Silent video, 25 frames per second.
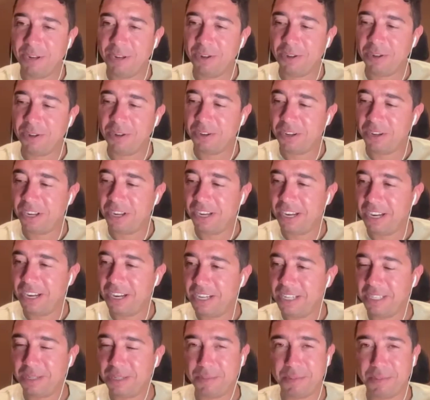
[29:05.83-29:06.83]
Well, look, I
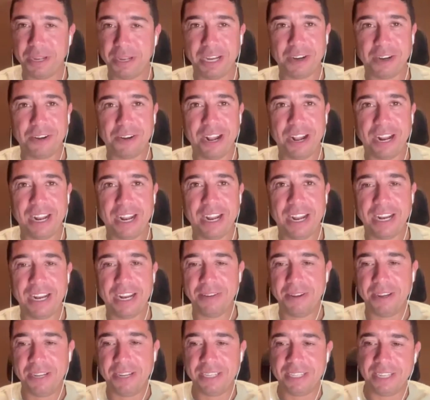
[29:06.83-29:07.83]
heard he's a bit of crack
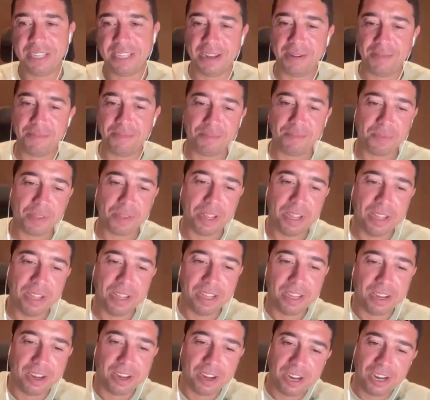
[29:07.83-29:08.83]
anyway, Sam.
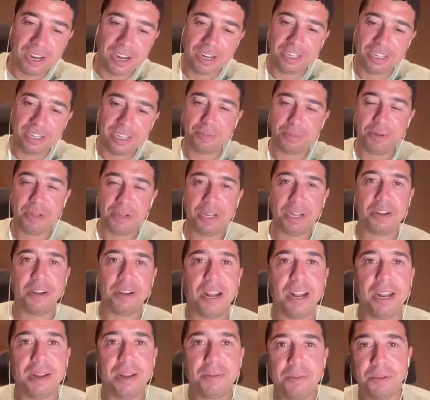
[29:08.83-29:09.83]
I heard he's a bit of
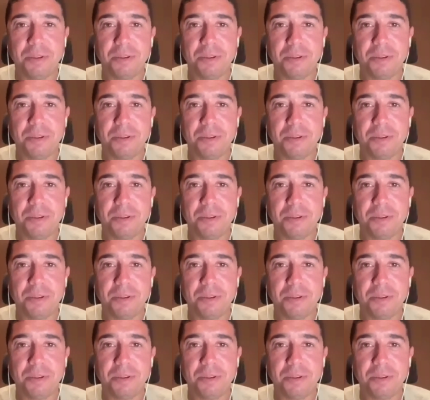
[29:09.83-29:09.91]
crack,